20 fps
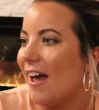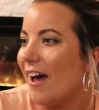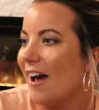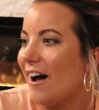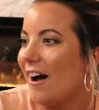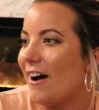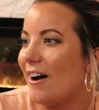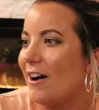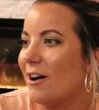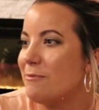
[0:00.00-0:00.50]

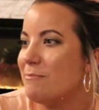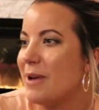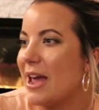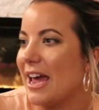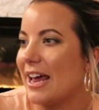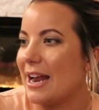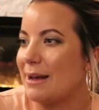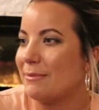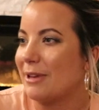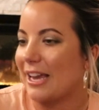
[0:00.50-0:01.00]
Oh
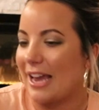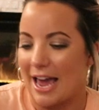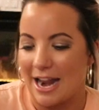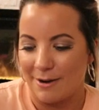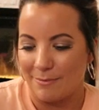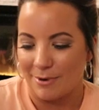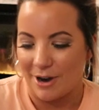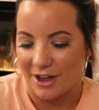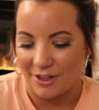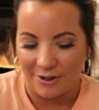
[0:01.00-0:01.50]
man, I'm like out
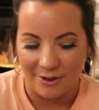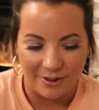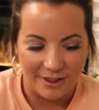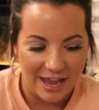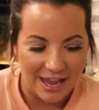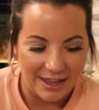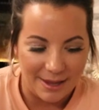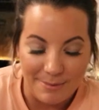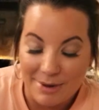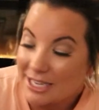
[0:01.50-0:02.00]
of breath. Hold
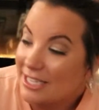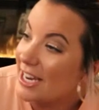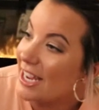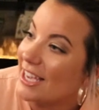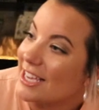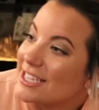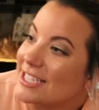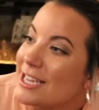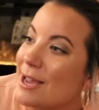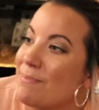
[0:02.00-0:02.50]
on. Let me take
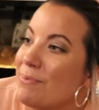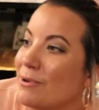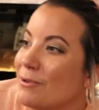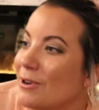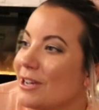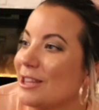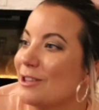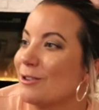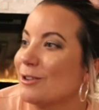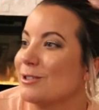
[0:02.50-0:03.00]
a sip and
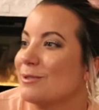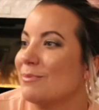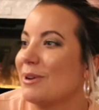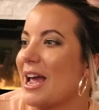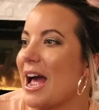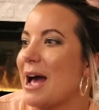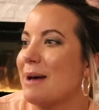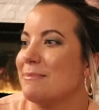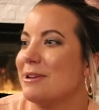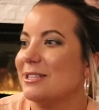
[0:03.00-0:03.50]
read through some
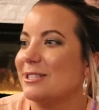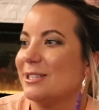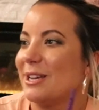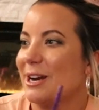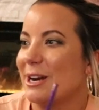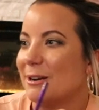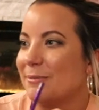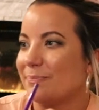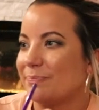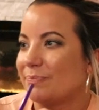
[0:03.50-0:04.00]
comments
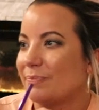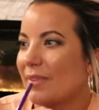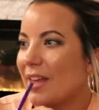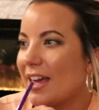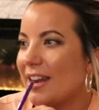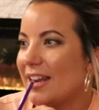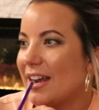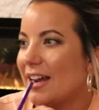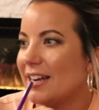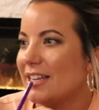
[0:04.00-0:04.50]
here.
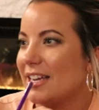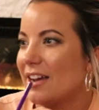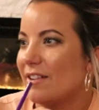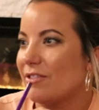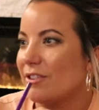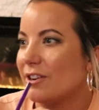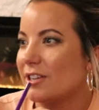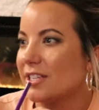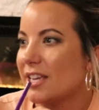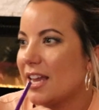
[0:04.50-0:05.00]
Any idea if
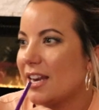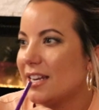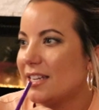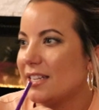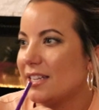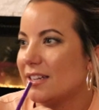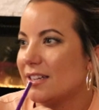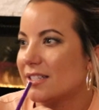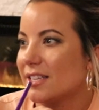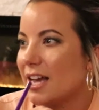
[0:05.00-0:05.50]
there's any
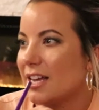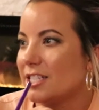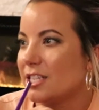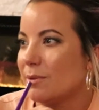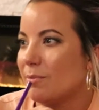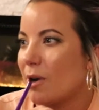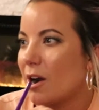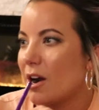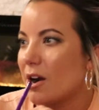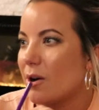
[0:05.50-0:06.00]
deals on
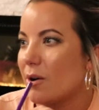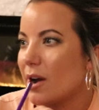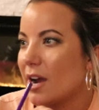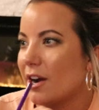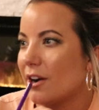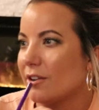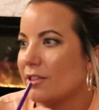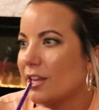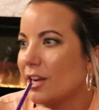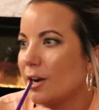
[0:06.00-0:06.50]
tomorrow? I
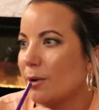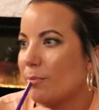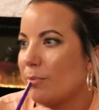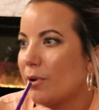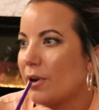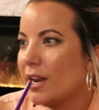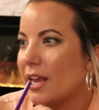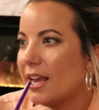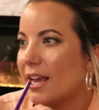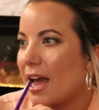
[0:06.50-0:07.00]
heard they are
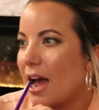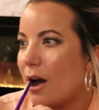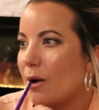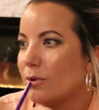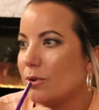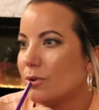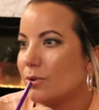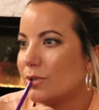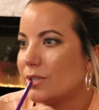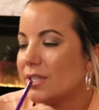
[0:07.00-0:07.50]
putting out
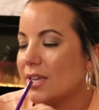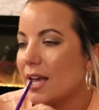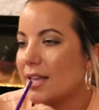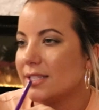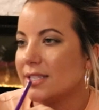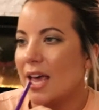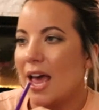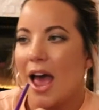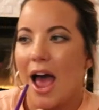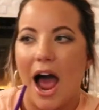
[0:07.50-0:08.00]
new
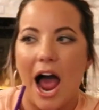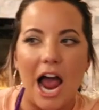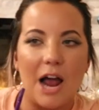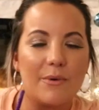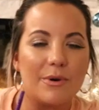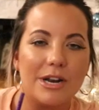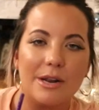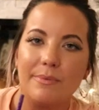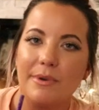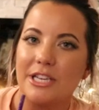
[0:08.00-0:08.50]
scents. I
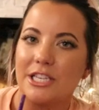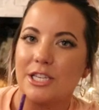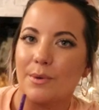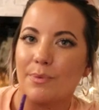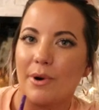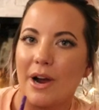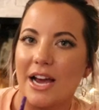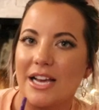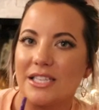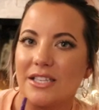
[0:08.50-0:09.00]
wouldn't be
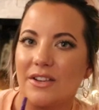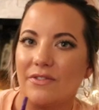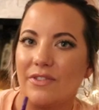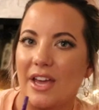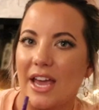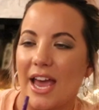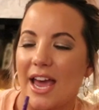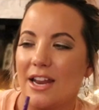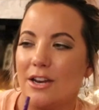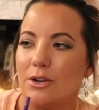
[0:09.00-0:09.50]
surprised if they
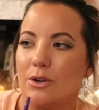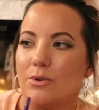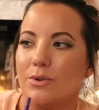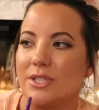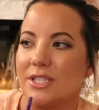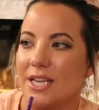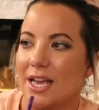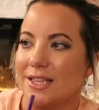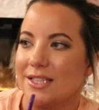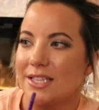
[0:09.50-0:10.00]
had new
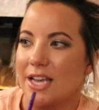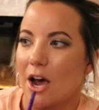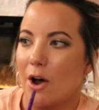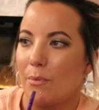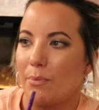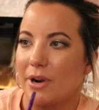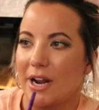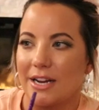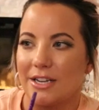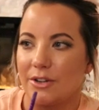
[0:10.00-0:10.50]
scents out,
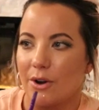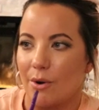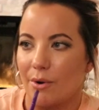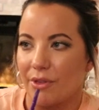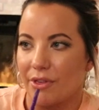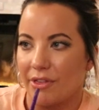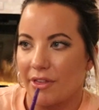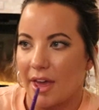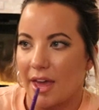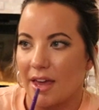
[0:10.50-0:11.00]
but I don't
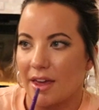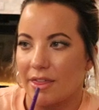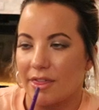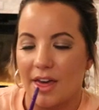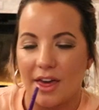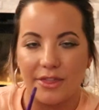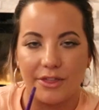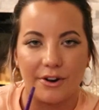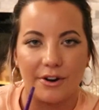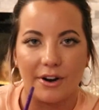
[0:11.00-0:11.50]
think
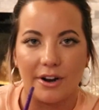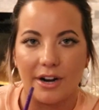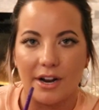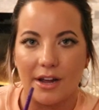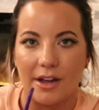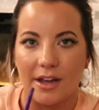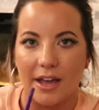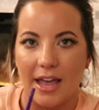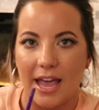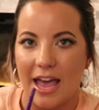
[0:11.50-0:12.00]
that they're going
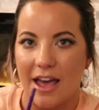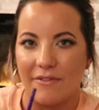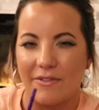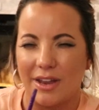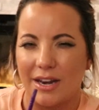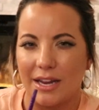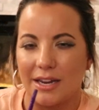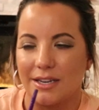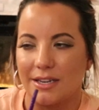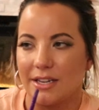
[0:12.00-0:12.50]
to have
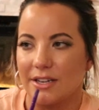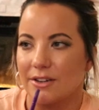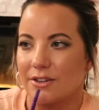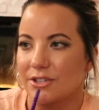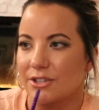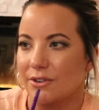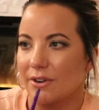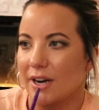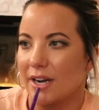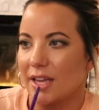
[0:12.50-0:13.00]
any deals
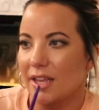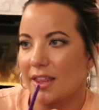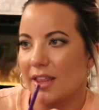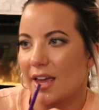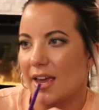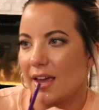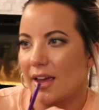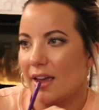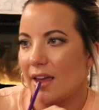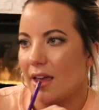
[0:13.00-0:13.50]
or
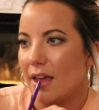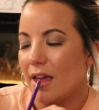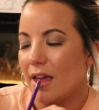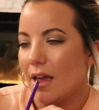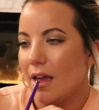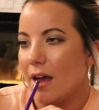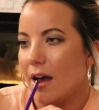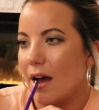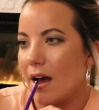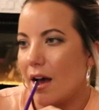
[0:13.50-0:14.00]
anything.
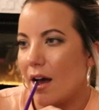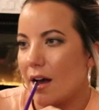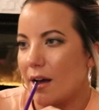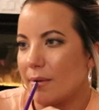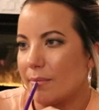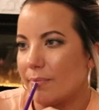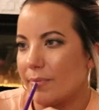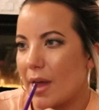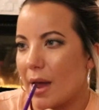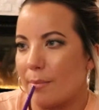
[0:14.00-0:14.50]

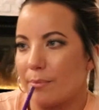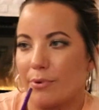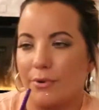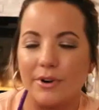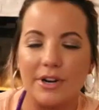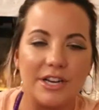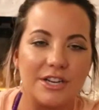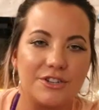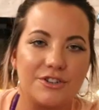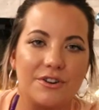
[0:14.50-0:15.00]
I'm
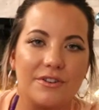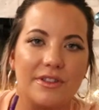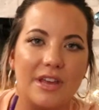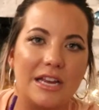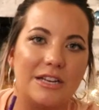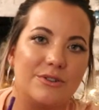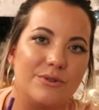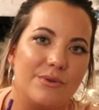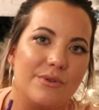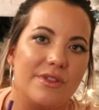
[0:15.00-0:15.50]
pretty sure they
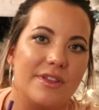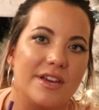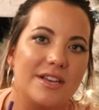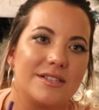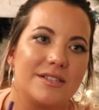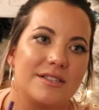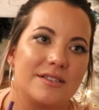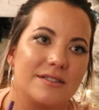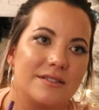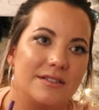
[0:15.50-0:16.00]
do
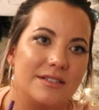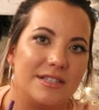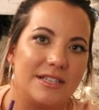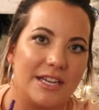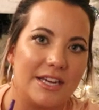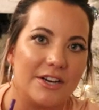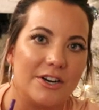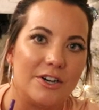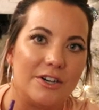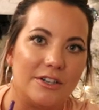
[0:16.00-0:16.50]
this
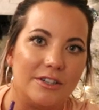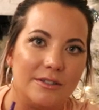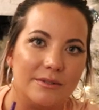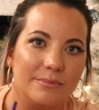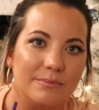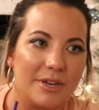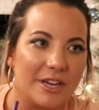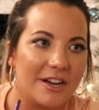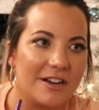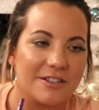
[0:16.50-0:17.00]
deal
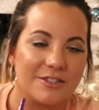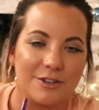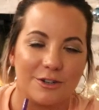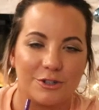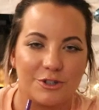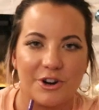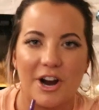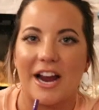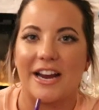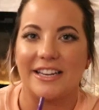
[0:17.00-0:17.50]
because they're
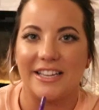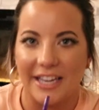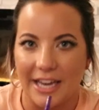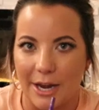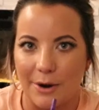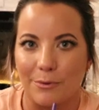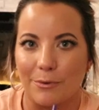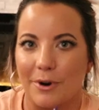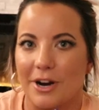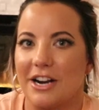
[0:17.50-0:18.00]
trying to
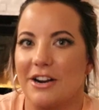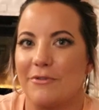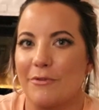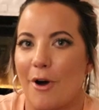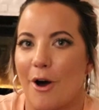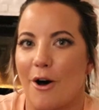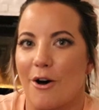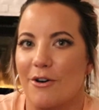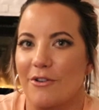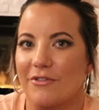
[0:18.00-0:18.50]
get rid of
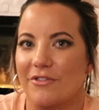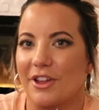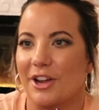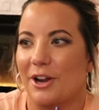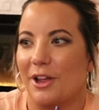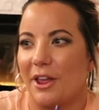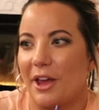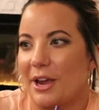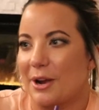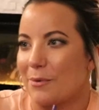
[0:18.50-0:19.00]
all of
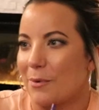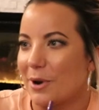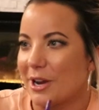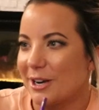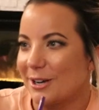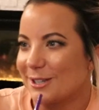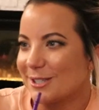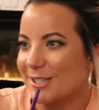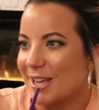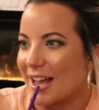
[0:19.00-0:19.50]
like
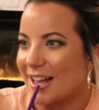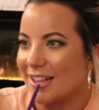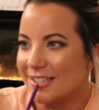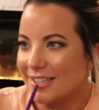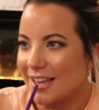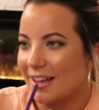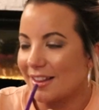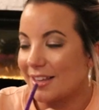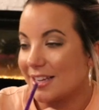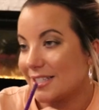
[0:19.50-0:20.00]
winter scents.
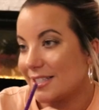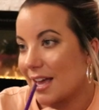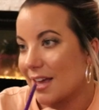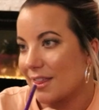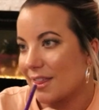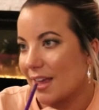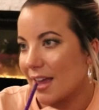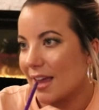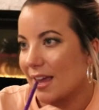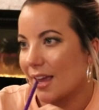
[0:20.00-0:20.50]
At least I
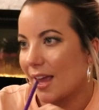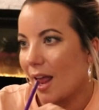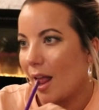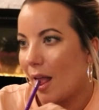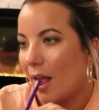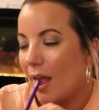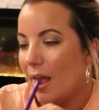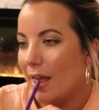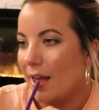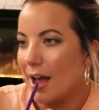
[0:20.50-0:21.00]
think.
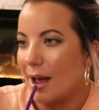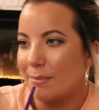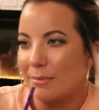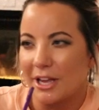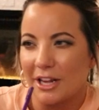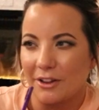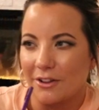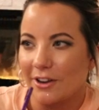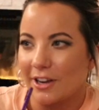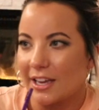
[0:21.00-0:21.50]
I'm
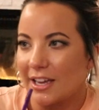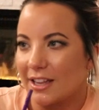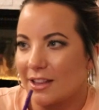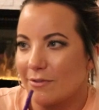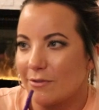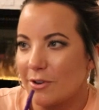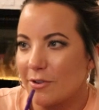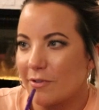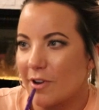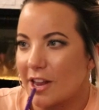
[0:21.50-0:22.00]
like looking in the
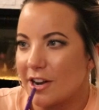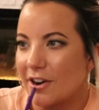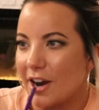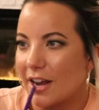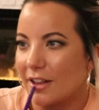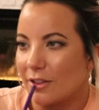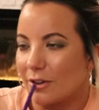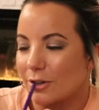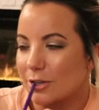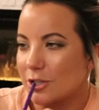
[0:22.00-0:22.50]
viewfinder. I
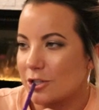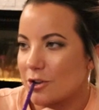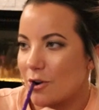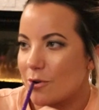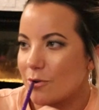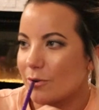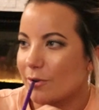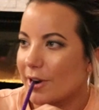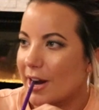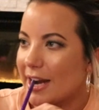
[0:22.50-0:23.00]
look so
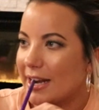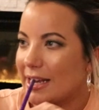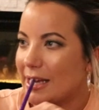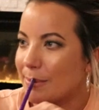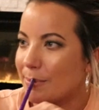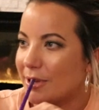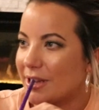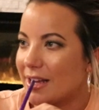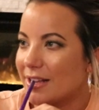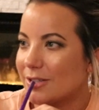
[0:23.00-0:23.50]
grainy,
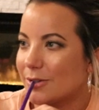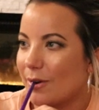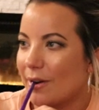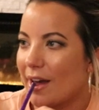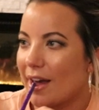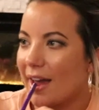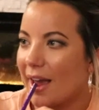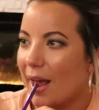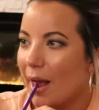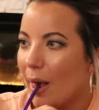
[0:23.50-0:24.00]
but that's
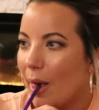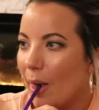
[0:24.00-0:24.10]
okay.